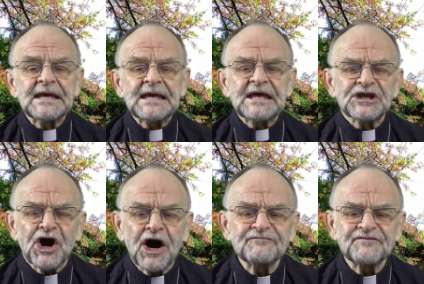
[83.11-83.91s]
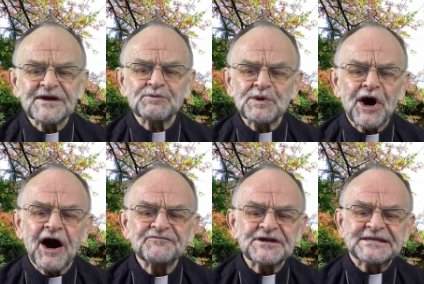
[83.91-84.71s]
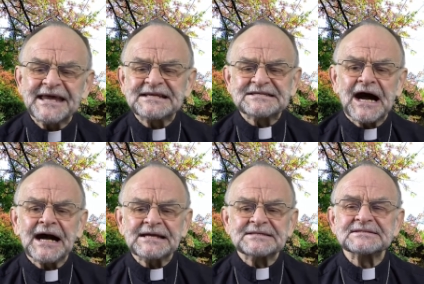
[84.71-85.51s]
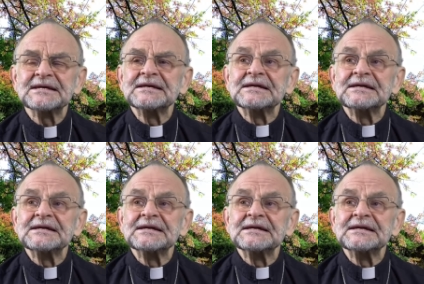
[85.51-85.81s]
In conflict, we often take sides